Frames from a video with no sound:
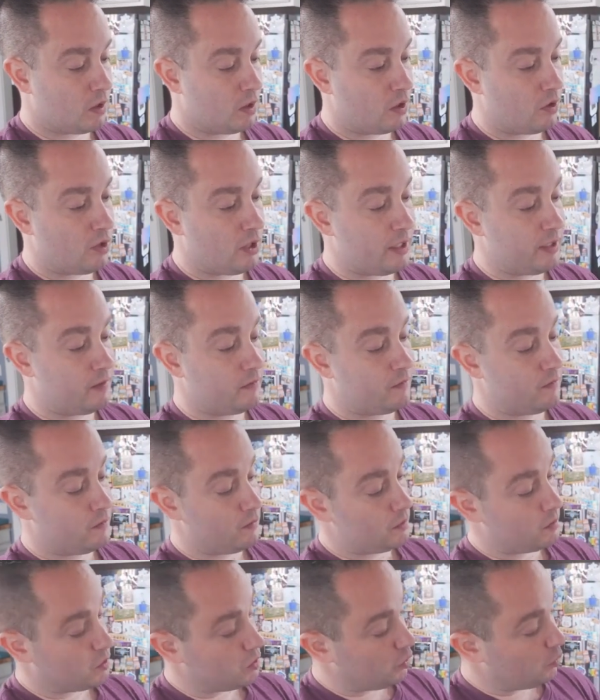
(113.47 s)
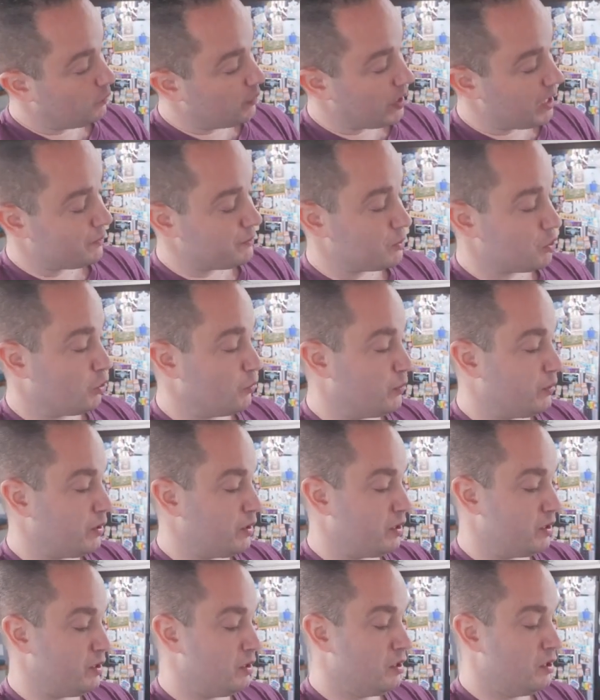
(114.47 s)
All right, so it pops
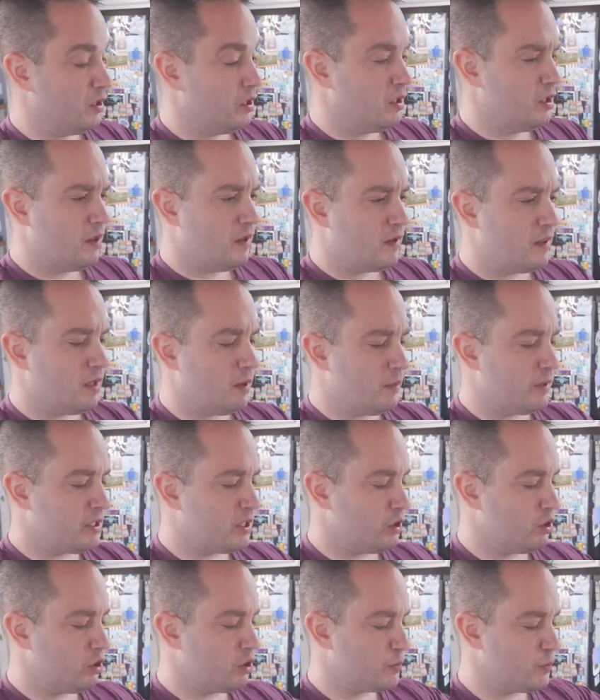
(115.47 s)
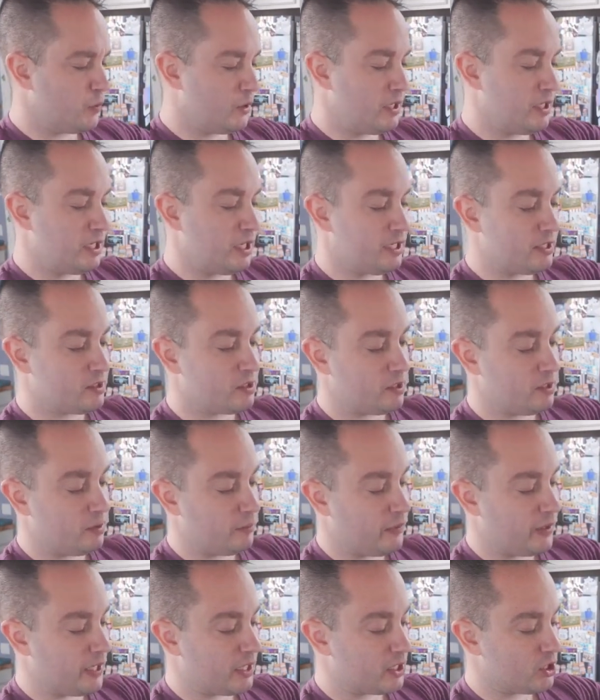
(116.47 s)
open. The material's pretty nice on
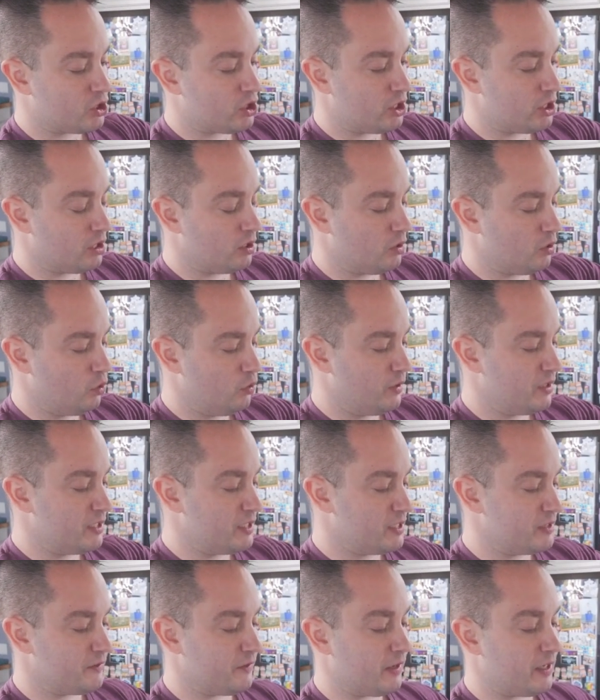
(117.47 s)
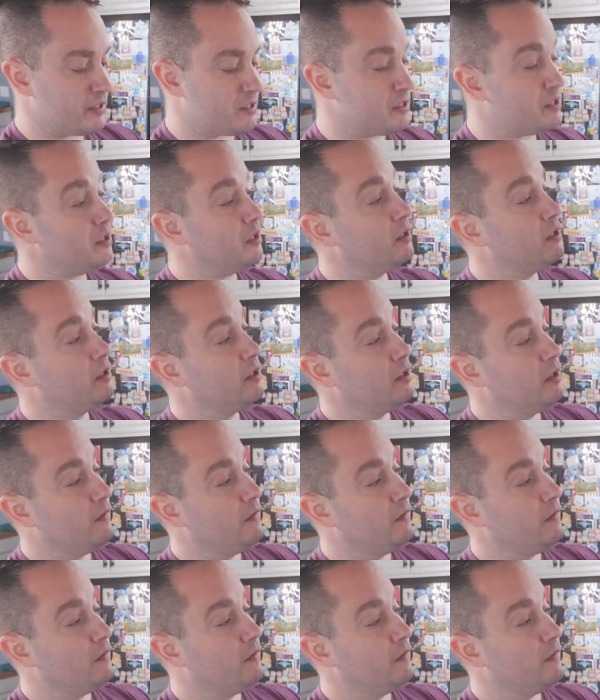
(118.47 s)
the packaging. Ooh, this is fancy.